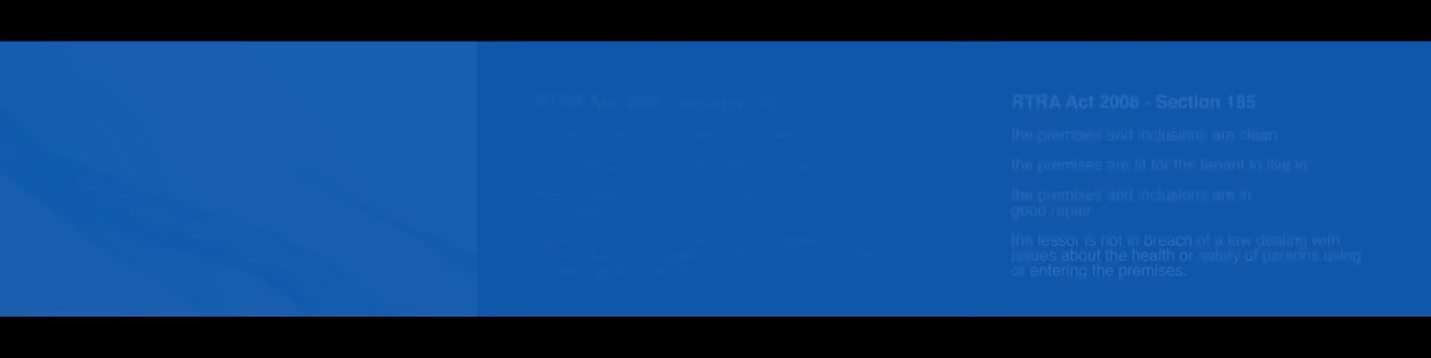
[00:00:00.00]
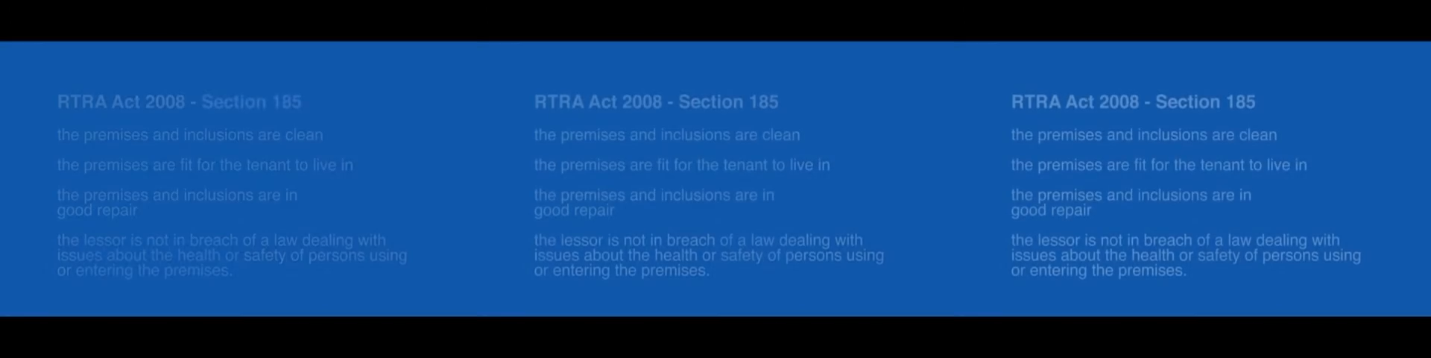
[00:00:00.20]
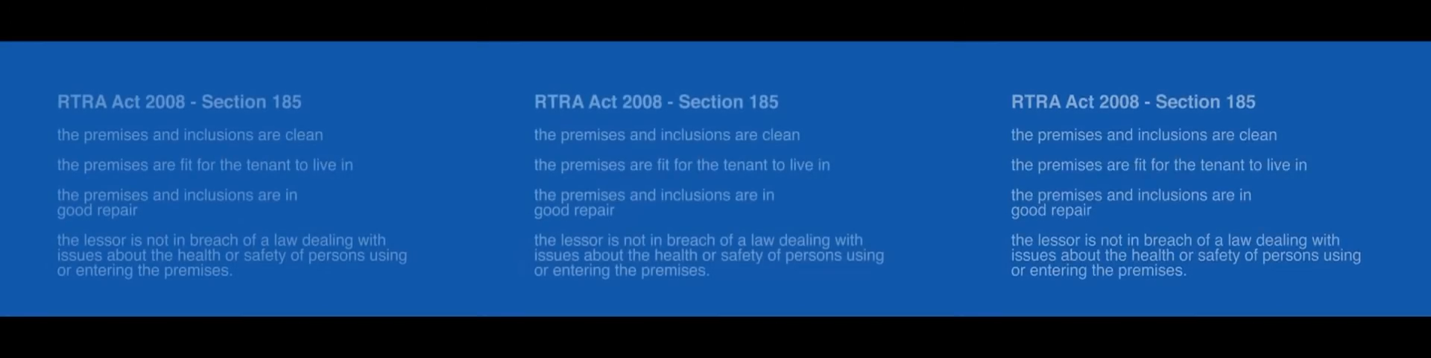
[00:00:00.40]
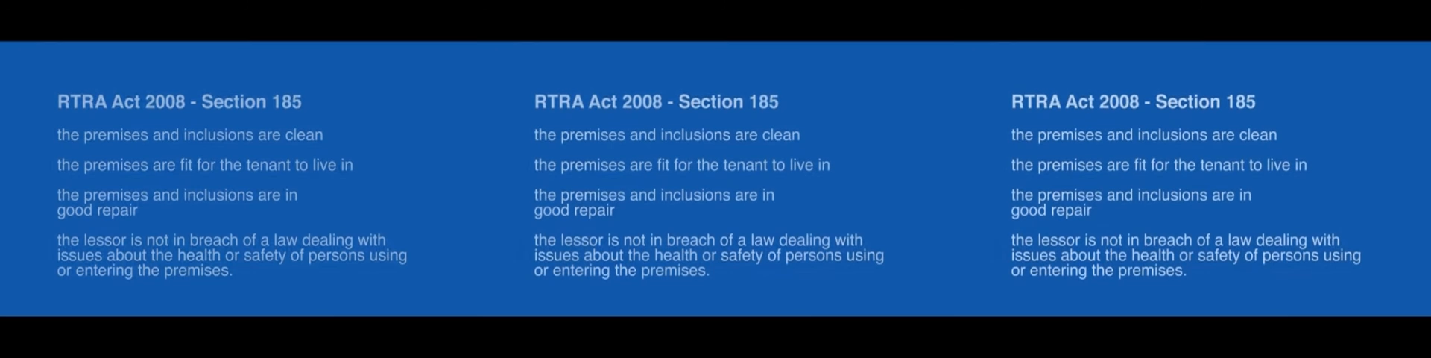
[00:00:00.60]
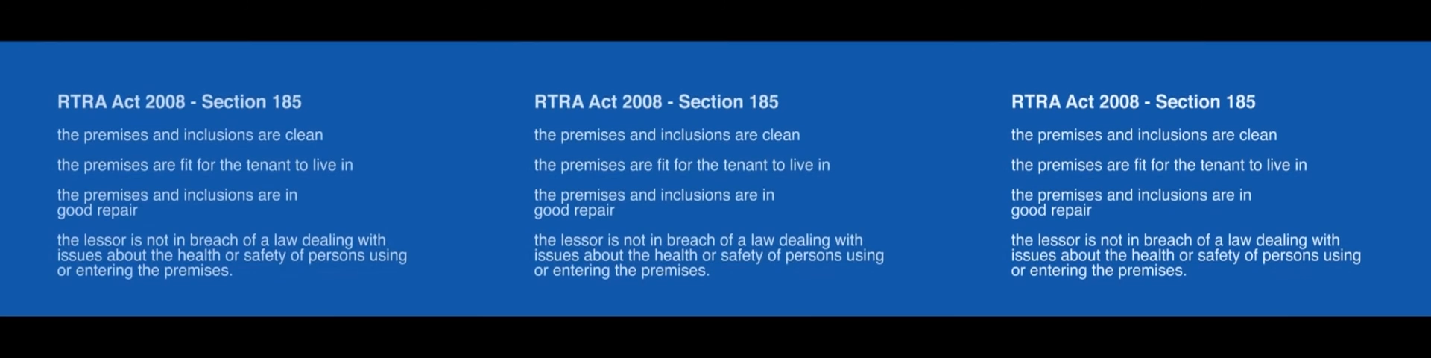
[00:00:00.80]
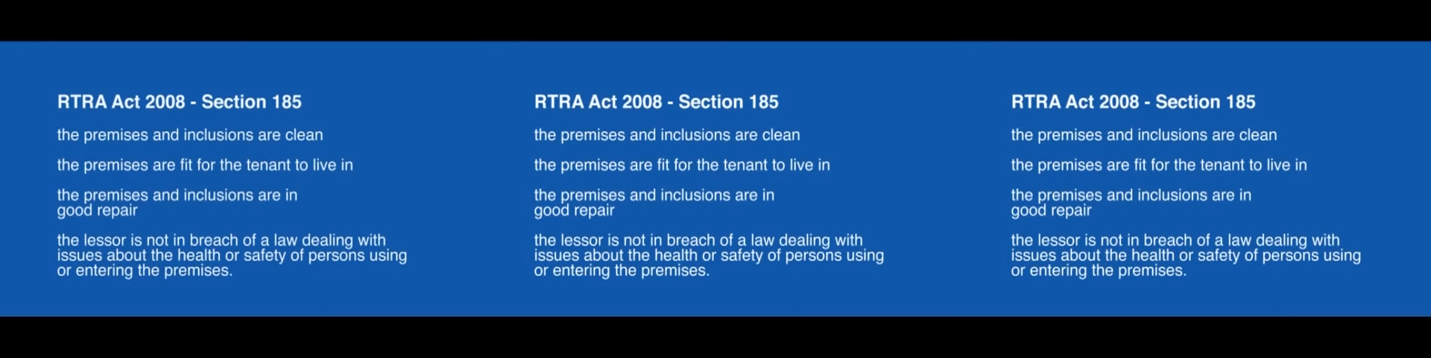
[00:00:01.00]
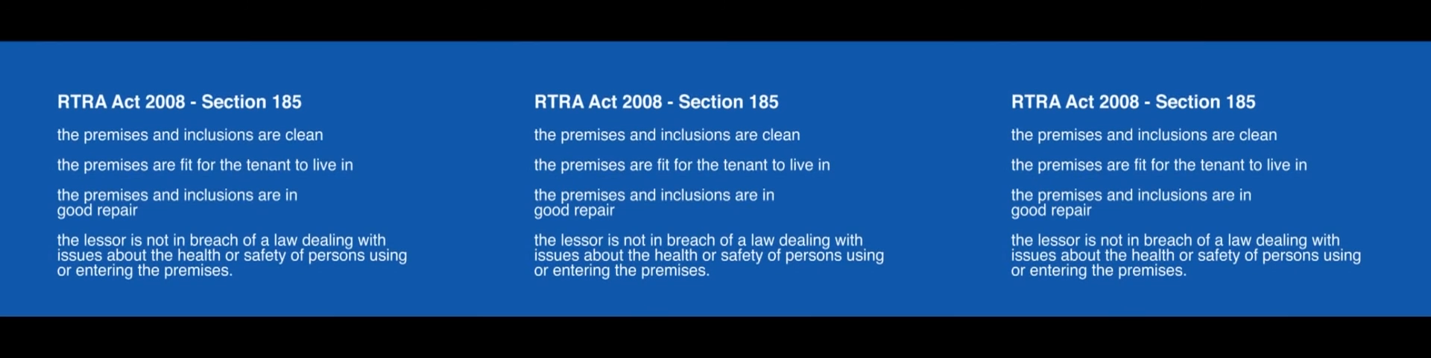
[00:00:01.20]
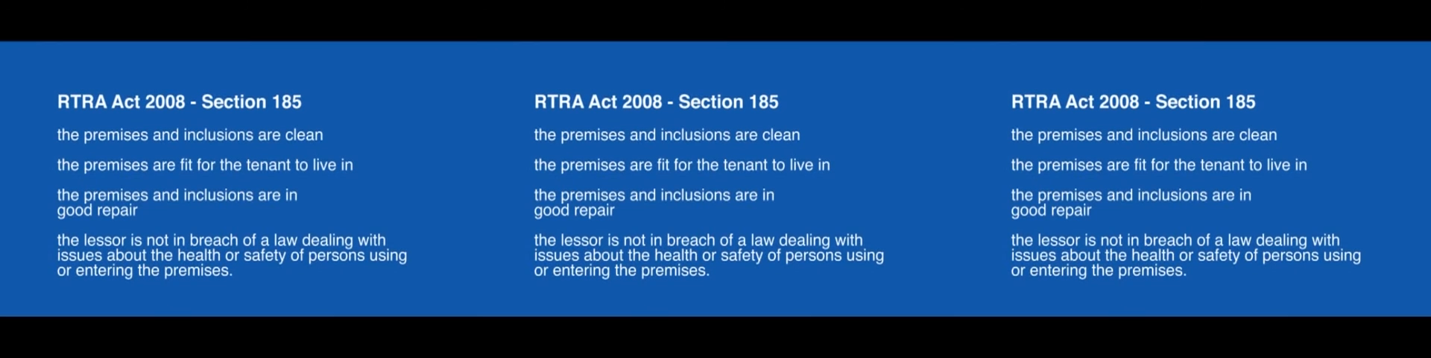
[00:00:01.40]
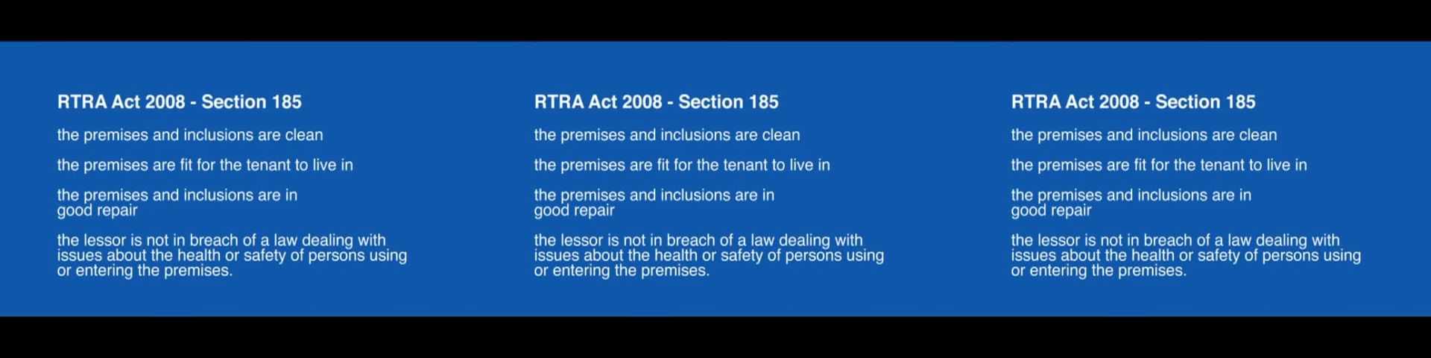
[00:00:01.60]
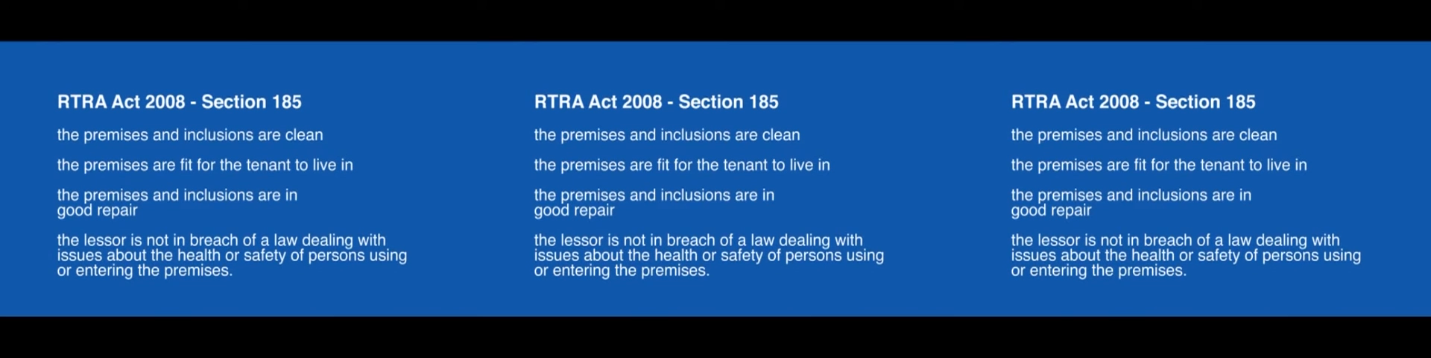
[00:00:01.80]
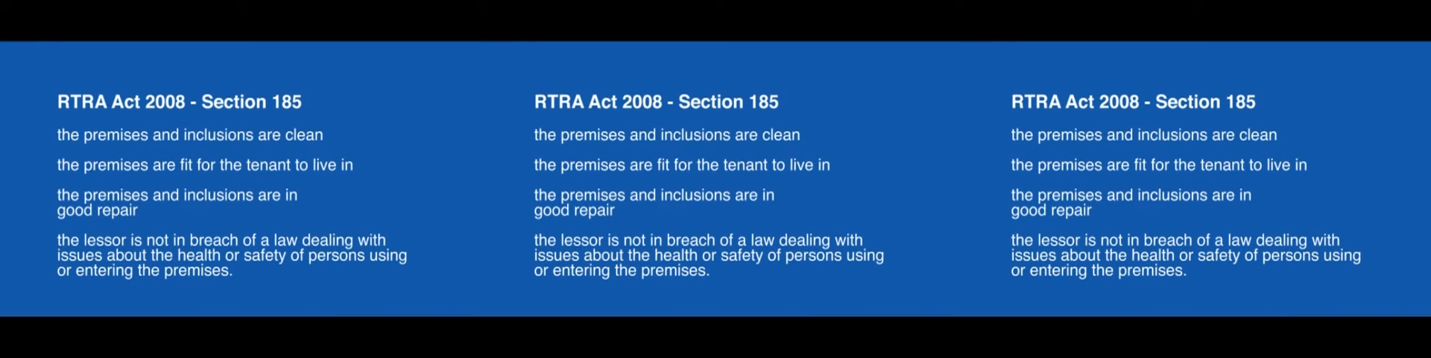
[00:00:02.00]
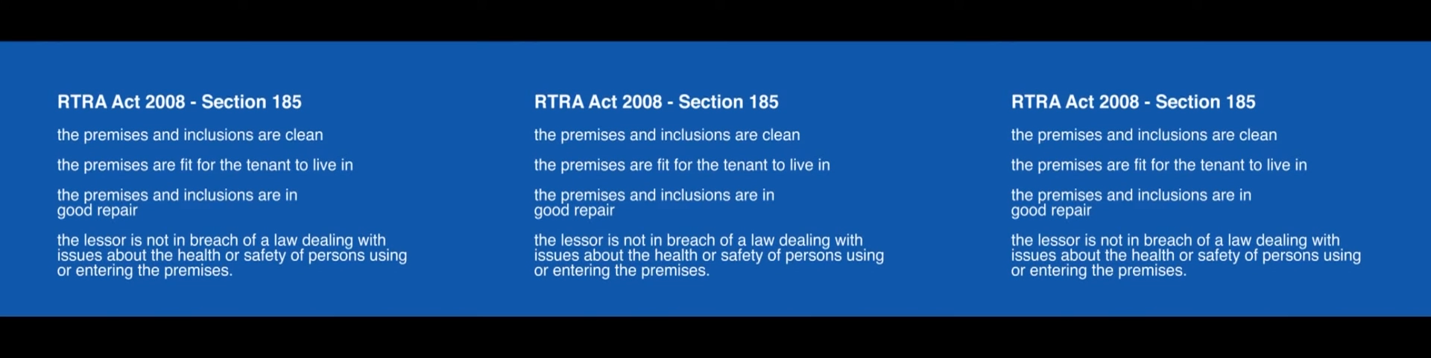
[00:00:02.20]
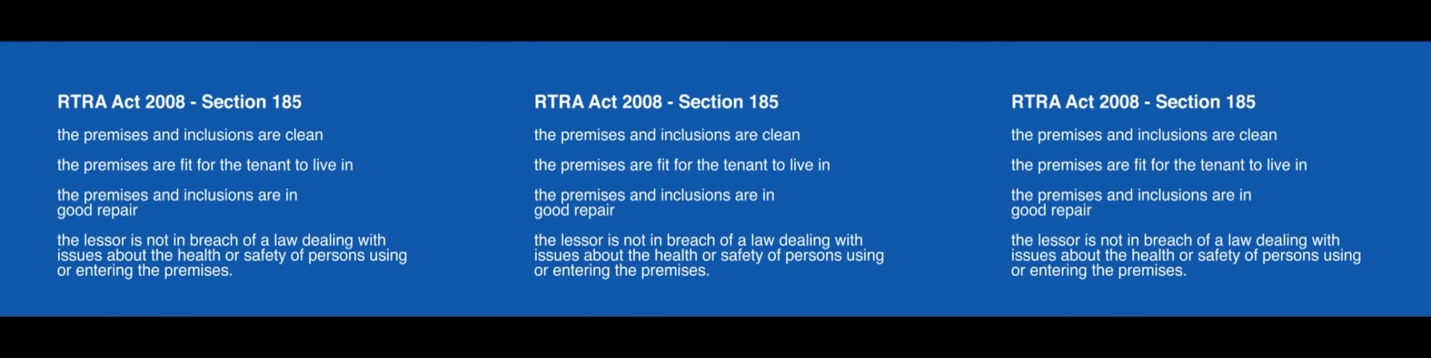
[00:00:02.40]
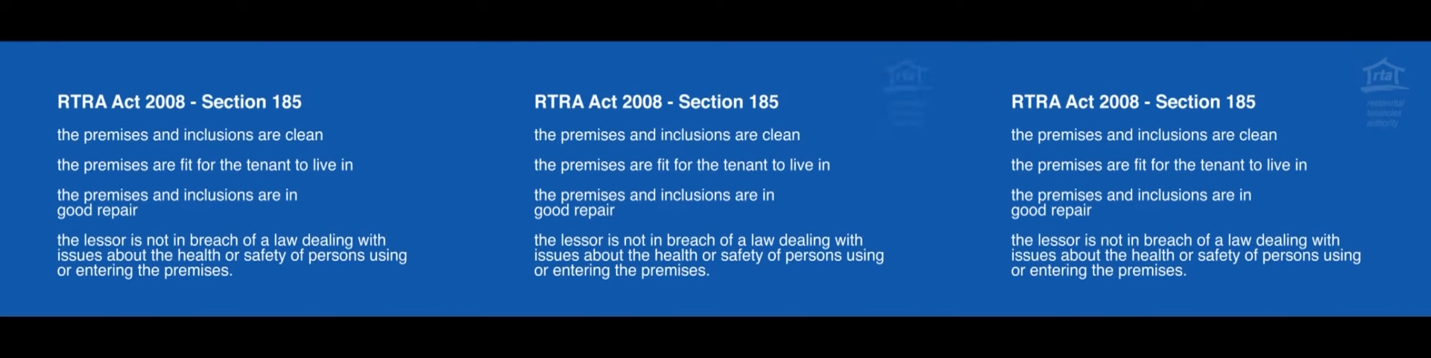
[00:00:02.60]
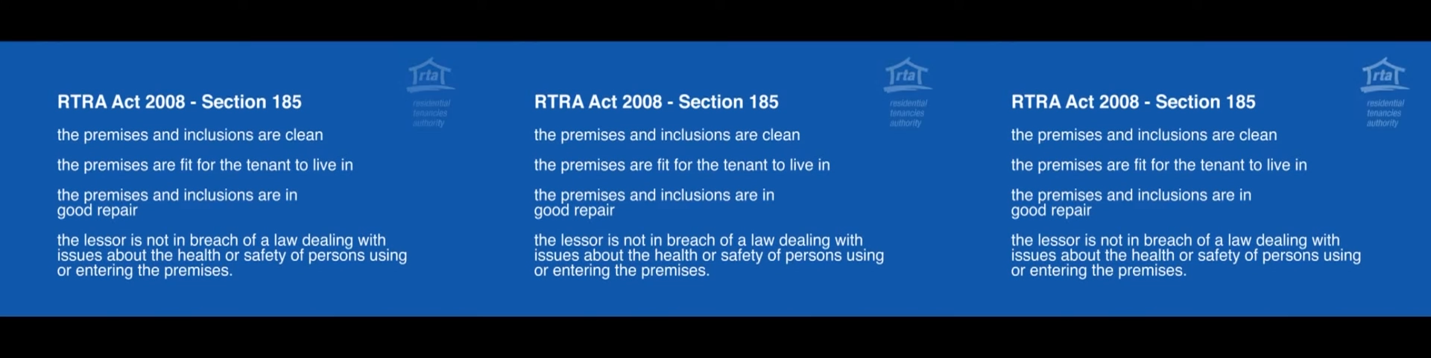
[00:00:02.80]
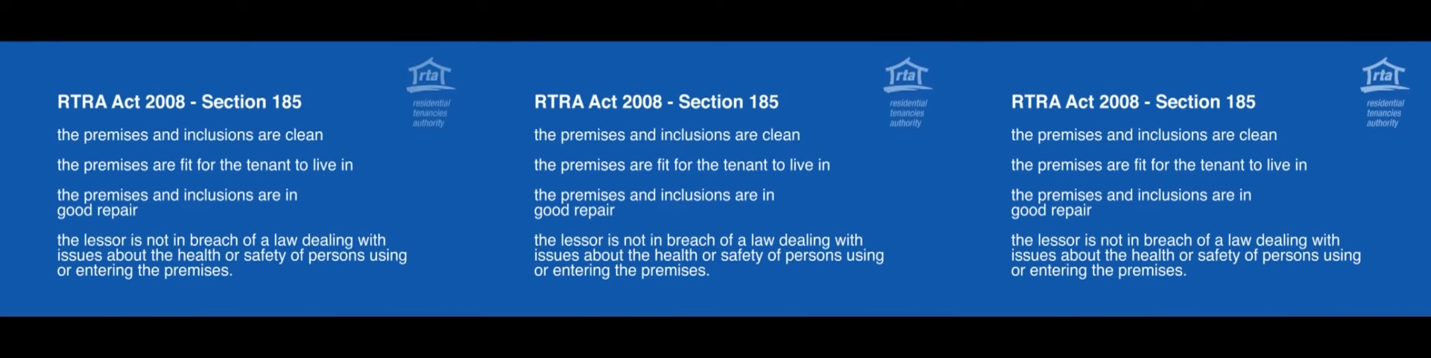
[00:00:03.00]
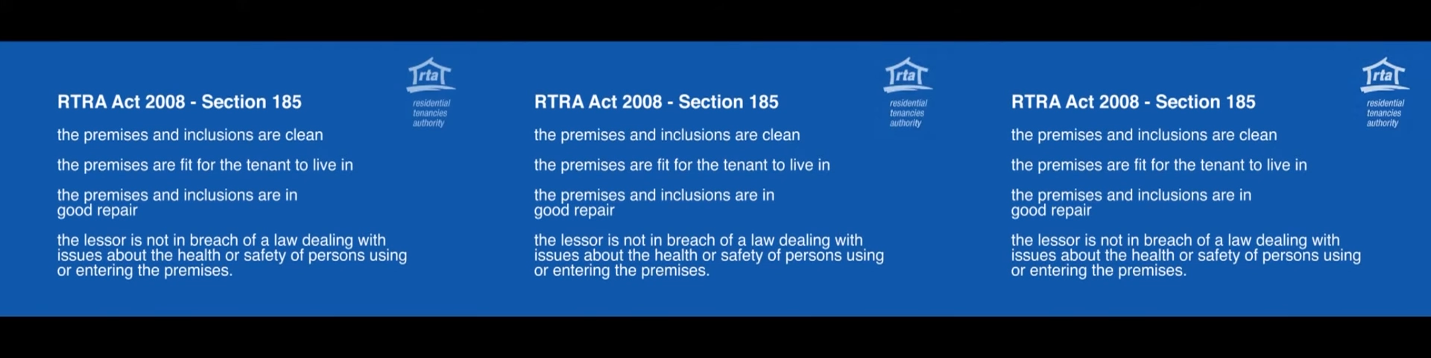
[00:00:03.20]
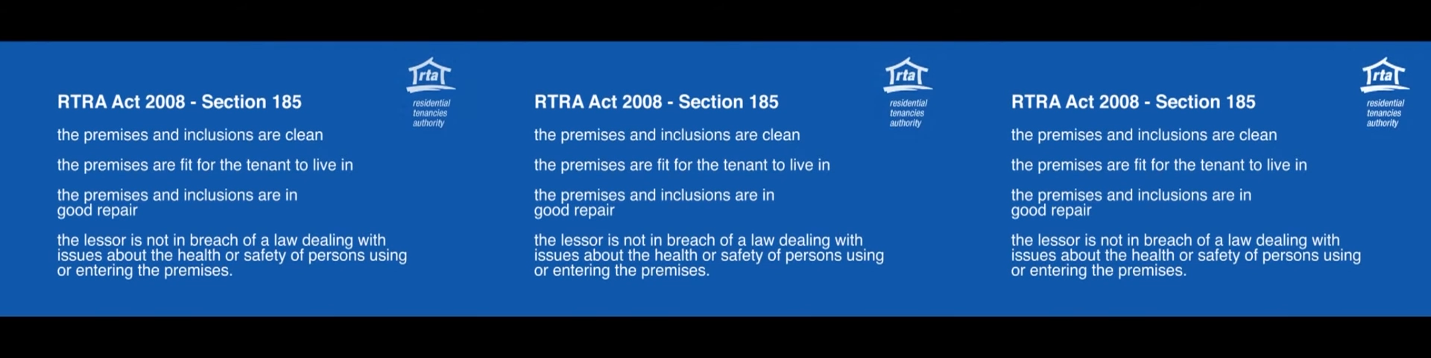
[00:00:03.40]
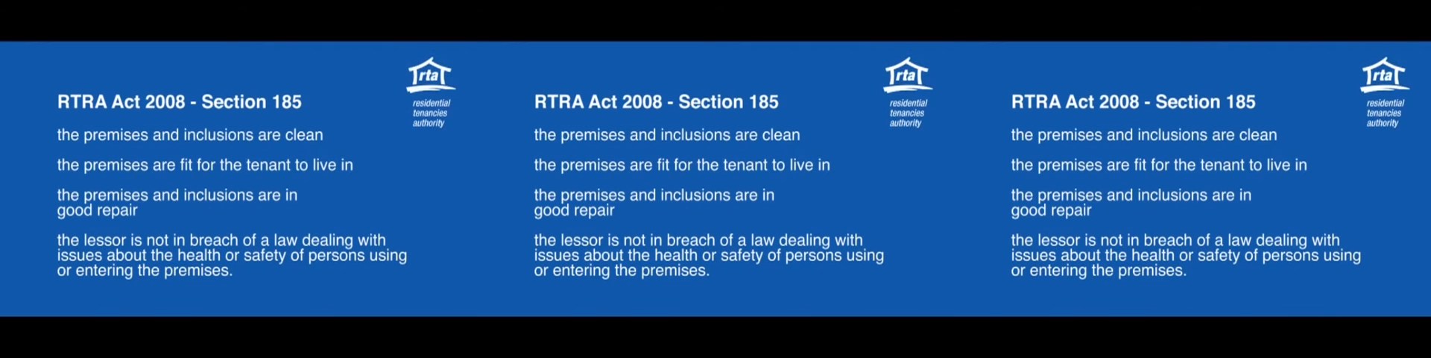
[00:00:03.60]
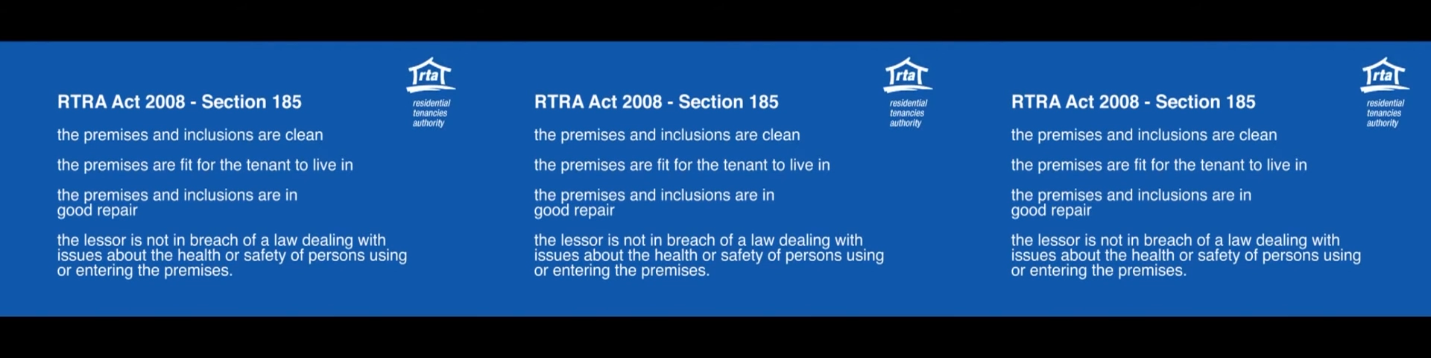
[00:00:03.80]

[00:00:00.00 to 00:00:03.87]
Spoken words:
[unreadable: no face in view]